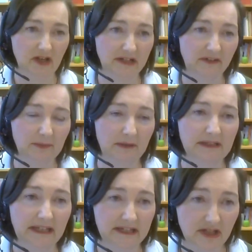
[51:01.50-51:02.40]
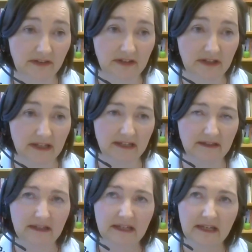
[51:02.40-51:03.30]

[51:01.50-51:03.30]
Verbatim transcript: Chinese population. So, and,